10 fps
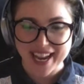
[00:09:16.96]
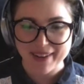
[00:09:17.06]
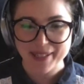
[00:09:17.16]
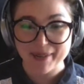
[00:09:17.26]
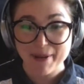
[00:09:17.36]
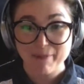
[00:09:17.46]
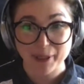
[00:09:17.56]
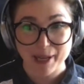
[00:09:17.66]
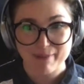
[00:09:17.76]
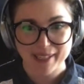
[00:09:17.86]
I would get
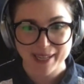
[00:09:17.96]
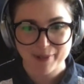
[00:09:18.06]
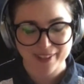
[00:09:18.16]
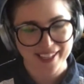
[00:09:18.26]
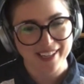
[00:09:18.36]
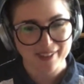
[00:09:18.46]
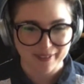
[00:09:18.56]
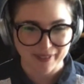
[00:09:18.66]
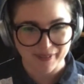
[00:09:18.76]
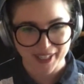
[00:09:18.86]
people coming up to like, I've
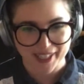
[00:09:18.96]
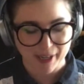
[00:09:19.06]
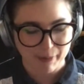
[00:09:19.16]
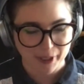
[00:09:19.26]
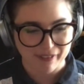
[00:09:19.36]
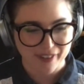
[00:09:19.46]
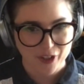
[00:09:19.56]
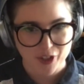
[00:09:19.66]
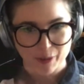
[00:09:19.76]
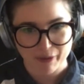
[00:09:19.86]
done a couple
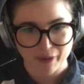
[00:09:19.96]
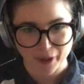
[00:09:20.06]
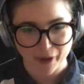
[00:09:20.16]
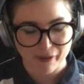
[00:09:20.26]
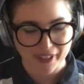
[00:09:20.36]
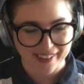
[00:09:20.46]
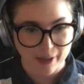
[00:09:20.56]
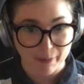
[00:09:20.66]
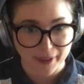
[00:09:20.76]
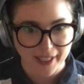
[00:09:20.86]
conventions before COVID, and
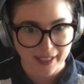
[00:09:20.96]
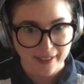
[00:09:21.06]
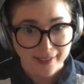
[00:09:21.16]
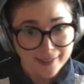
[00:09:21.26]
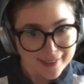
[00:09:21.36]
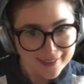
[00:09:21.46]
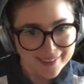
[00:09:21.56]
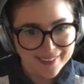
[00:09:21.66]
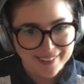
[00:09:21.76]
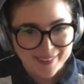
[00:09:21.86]
they'd be like
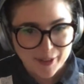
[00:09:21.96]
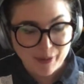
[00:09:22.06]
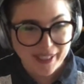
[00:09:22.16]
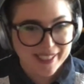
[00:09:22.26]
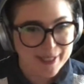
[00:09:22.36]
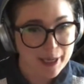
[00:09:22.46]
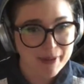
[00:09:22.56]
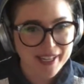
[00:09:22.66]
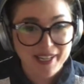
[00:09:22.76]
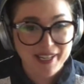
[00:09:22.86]
really
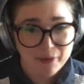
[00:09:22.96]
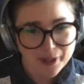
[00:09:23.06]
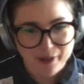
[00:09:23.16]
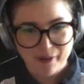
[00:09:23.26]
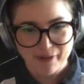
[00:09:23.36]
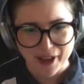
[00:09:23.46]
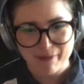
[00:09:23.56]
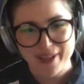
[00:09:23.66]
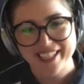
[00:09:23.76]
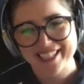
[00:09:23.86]
timid and didn't want to
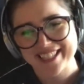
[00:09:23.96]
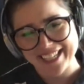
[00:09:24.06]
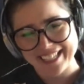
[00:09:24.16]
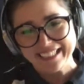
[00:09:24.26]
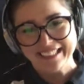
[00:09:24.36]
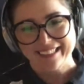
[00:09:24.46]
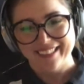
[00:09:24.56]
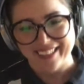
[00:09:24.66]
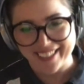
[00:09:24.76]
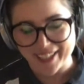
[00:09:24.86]
offend me, and it's like, you